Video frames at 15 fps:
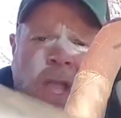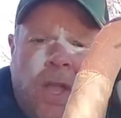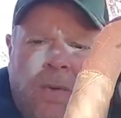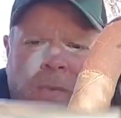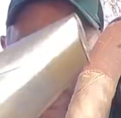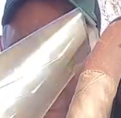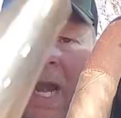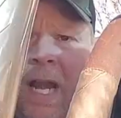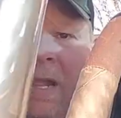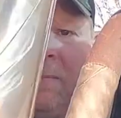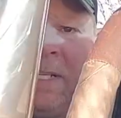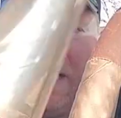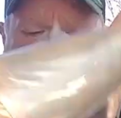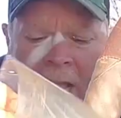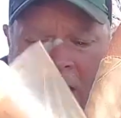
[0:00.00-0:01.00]
We got an
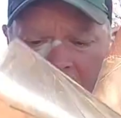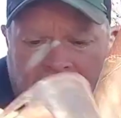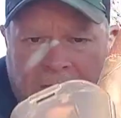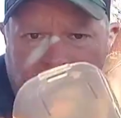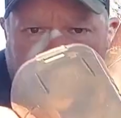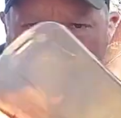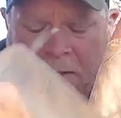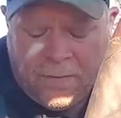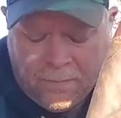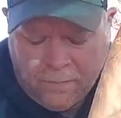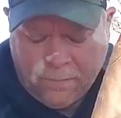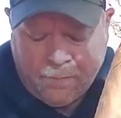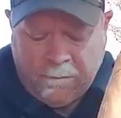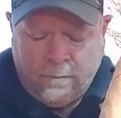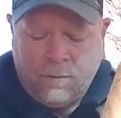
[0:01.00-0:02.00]
empty canister.
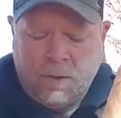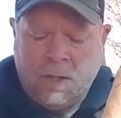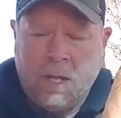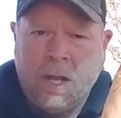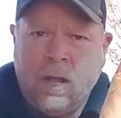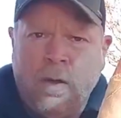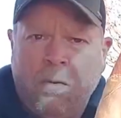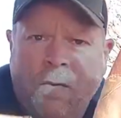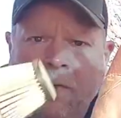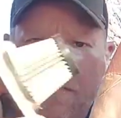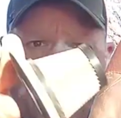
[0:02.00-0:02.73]
We've